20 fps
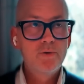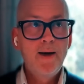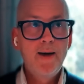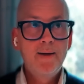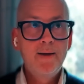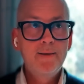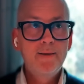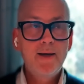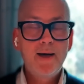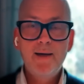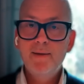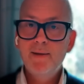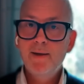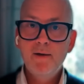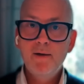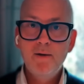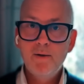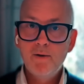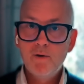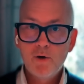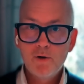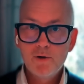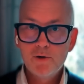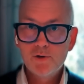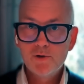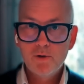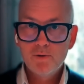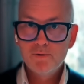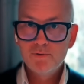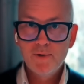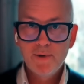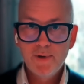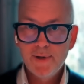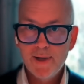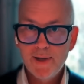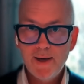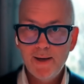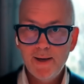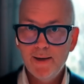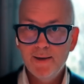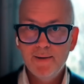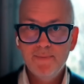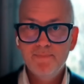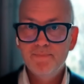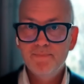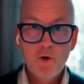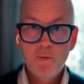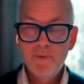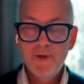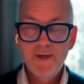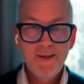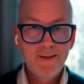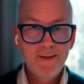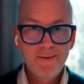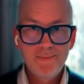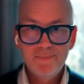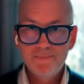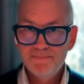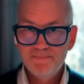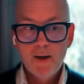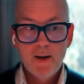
And I think consoles will die completely,